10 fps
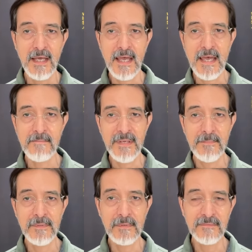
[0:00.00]
and
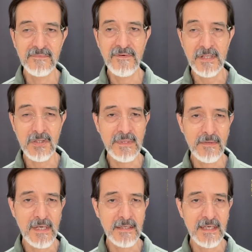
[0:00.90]
people follow me
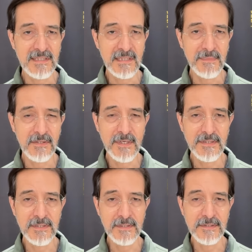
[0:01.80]
around asking me
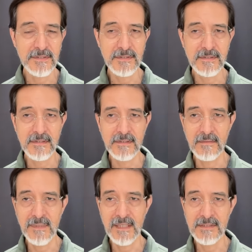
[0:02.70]
questions, you know,
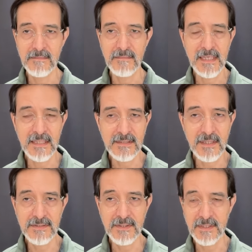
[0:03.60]
about mining
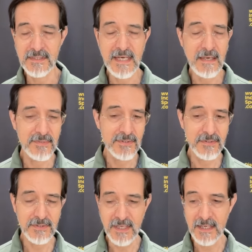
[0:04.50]
stocks and things. That happens all
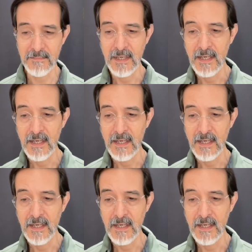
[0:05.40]
the time.